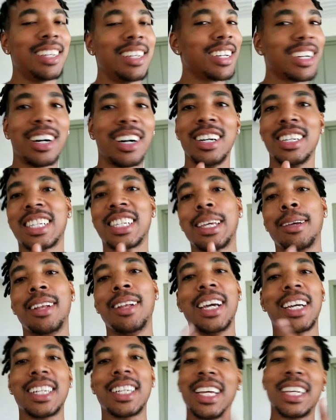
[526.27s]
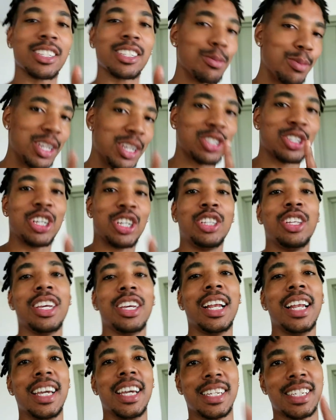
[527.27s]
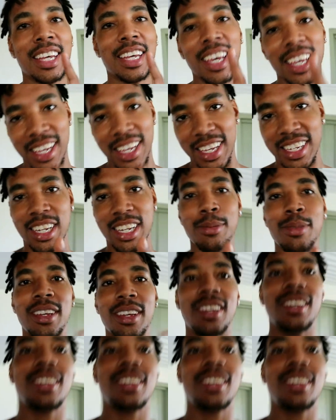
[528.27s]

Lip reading: Can't skip leg day, so make sure you do your legs. You see me?